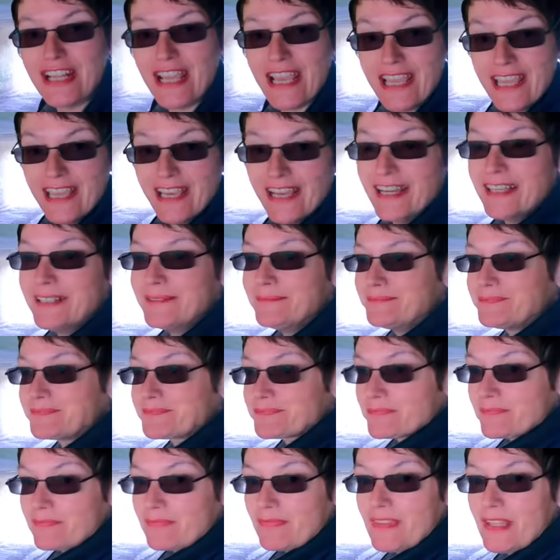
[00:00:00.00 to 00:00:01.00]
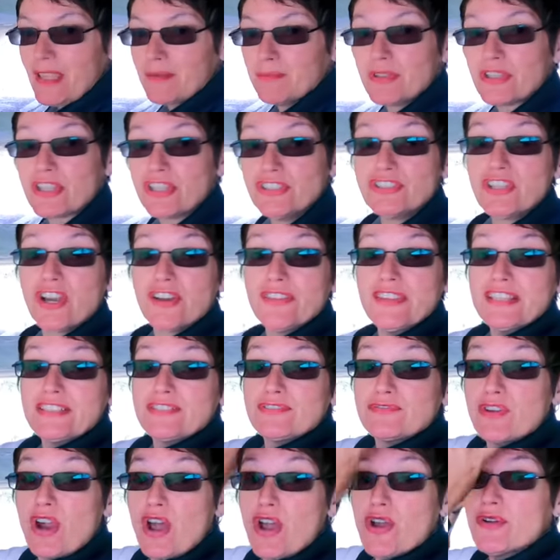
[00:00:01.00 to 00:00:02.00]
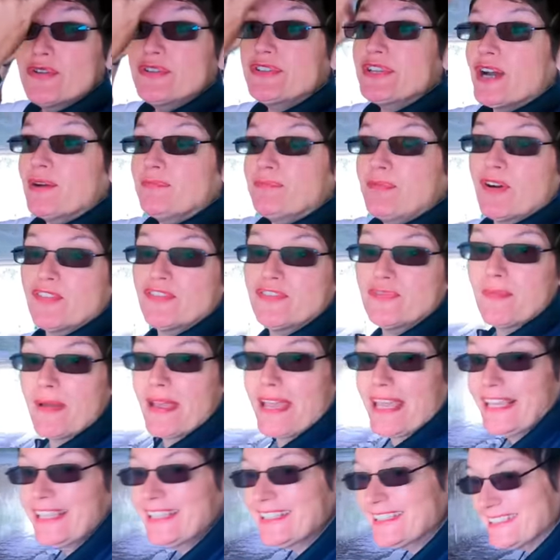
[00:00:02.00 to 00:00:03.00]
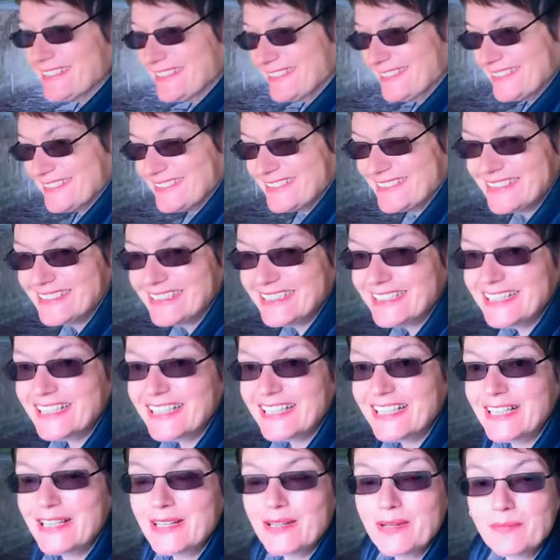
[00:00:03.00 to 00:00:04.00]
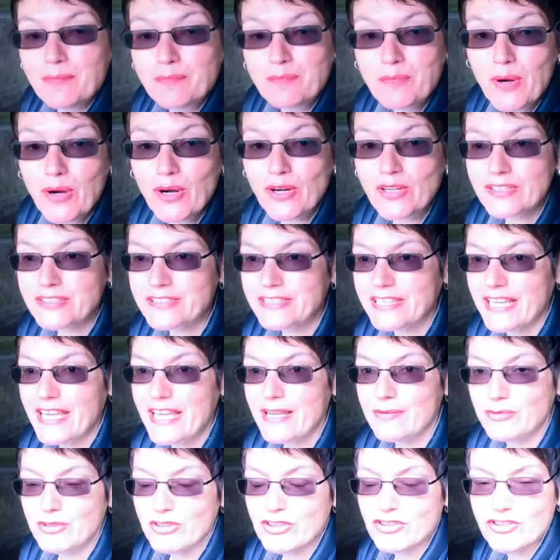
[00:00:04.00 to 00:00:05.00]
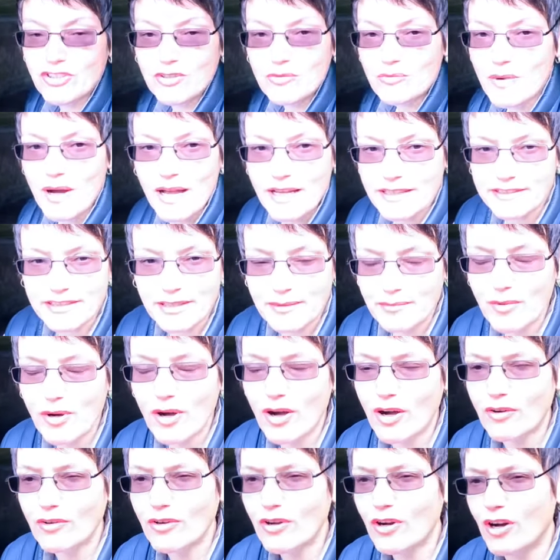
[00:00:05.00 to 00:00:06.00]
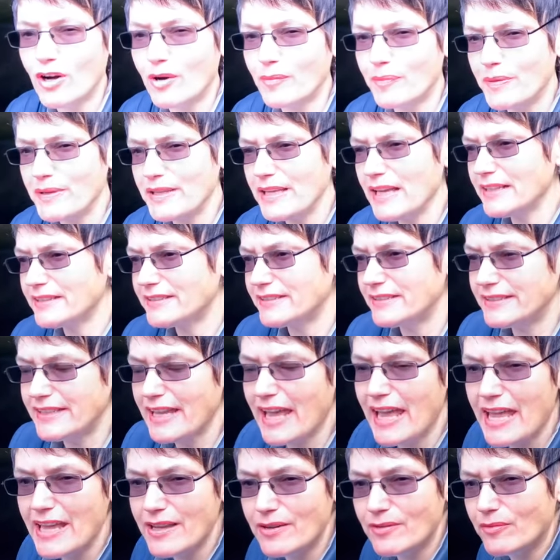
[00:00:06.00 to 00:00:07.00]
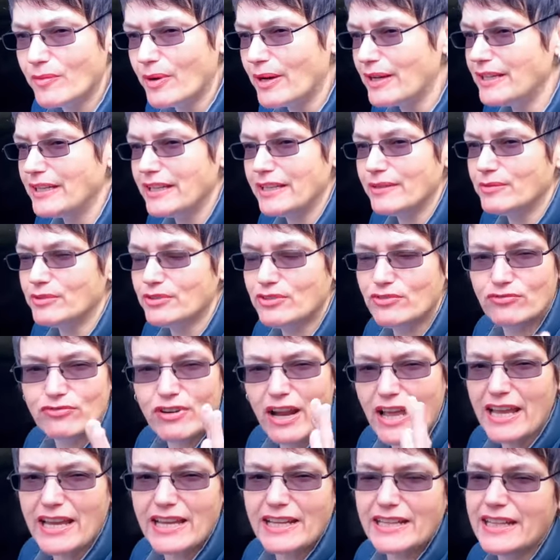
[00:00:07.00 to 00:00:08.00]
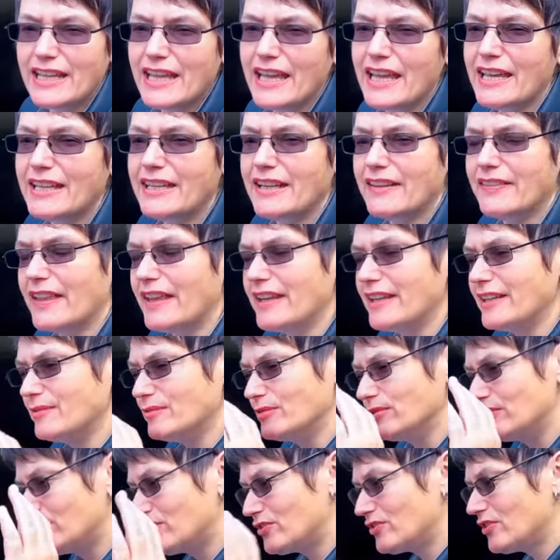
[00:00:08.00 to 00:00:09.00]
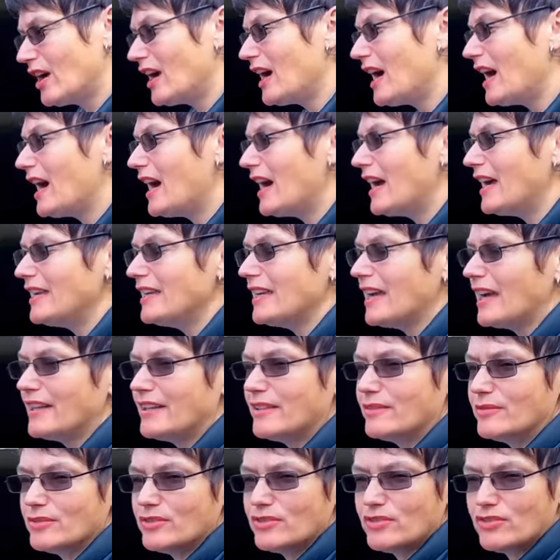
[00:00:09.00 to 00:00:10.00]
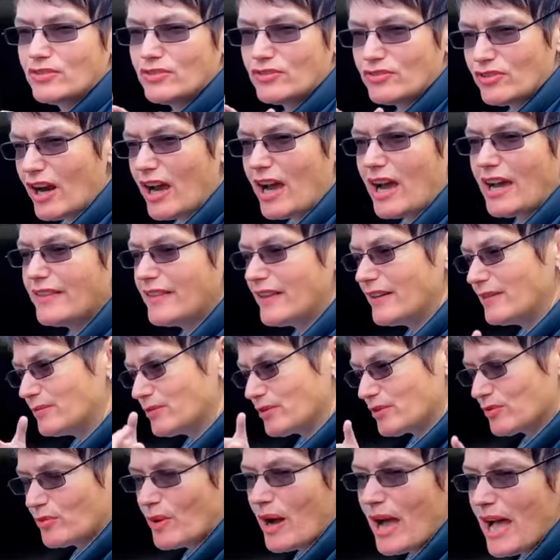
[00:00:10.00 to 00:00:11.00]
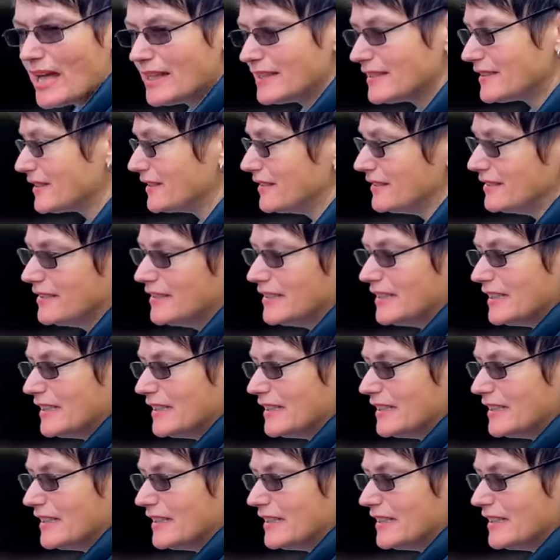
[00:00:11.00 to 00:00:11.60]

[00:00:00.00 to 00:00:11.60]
here because you've got this road above me. But it was somewhere to moor up. Yesterday when it was raining and then it was dry and it was dry, then it was wet, and